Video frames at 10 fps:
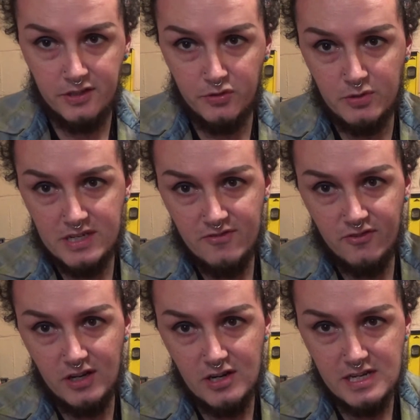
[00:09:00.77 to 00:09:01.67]
3
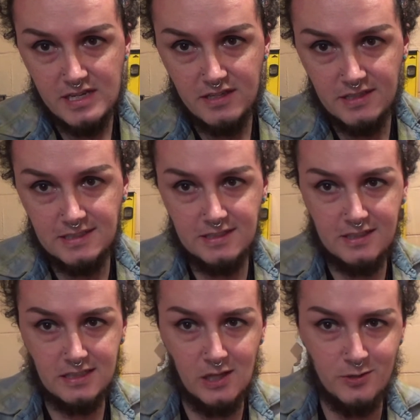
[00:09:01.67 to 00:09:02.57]
very
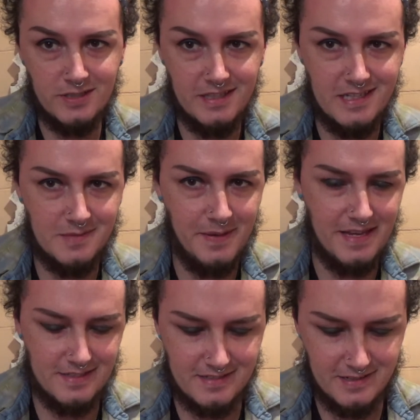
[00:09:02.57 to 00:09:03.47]
closely
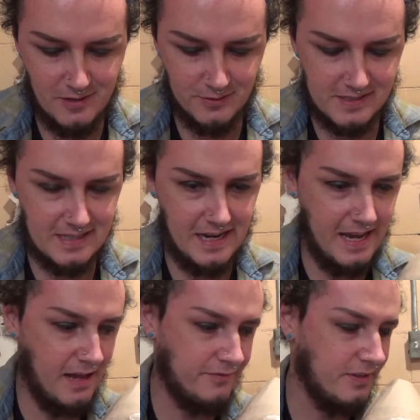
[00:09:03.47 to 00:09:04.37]
spaced notes that I
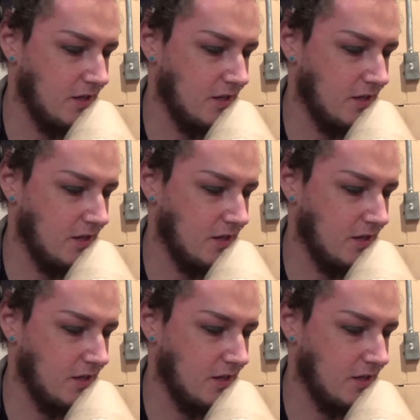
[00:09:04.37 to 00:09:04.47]
have.